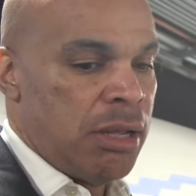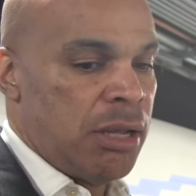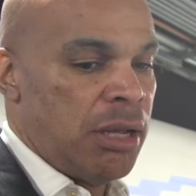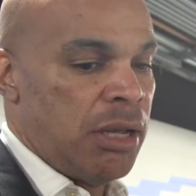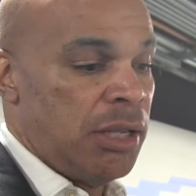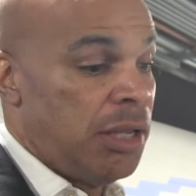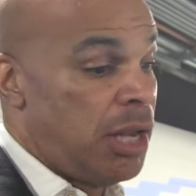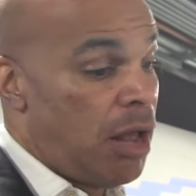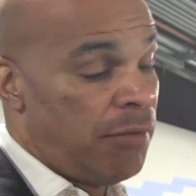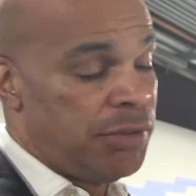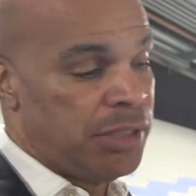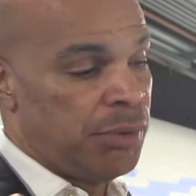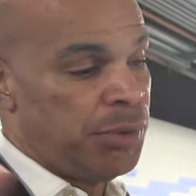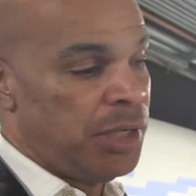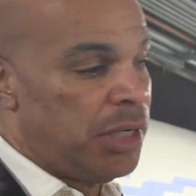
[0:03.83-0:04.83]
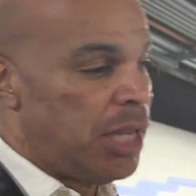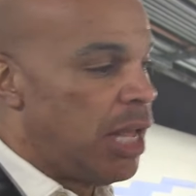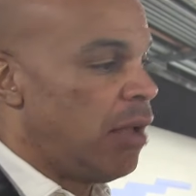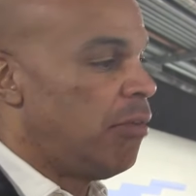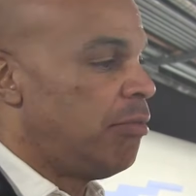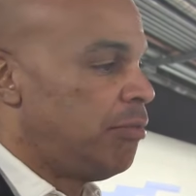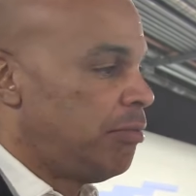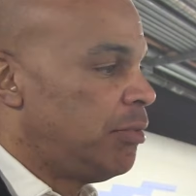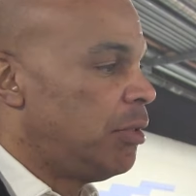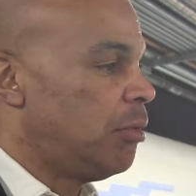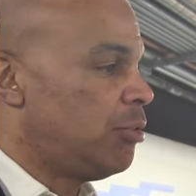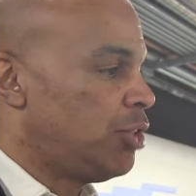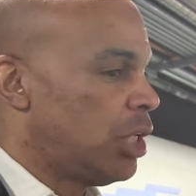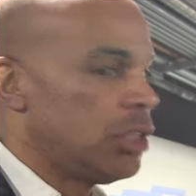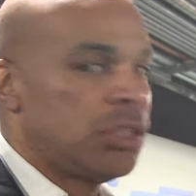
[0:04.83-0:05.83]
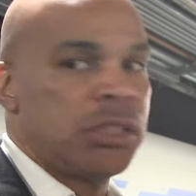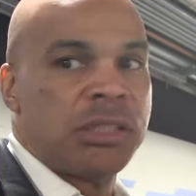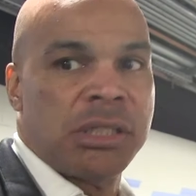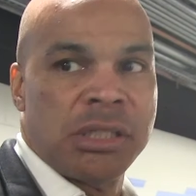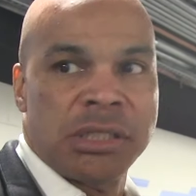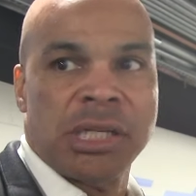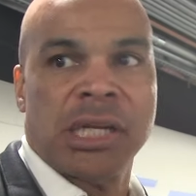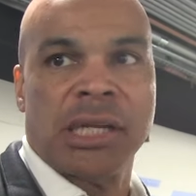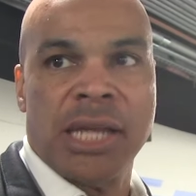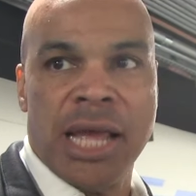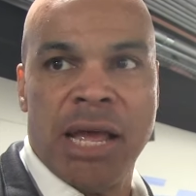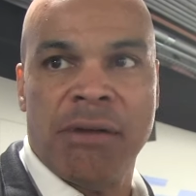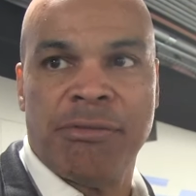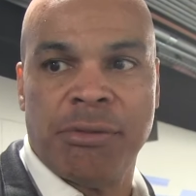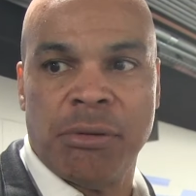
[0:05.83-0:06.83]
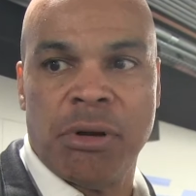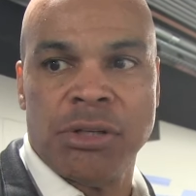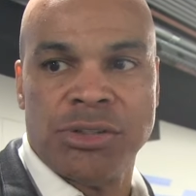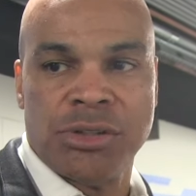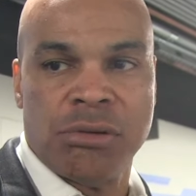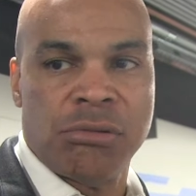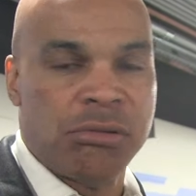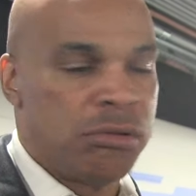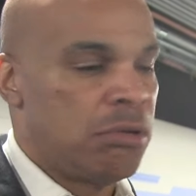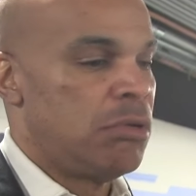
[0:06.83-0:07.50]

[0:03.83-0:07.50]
uh, and then obviously we didn't have you know justice in the second half for us, so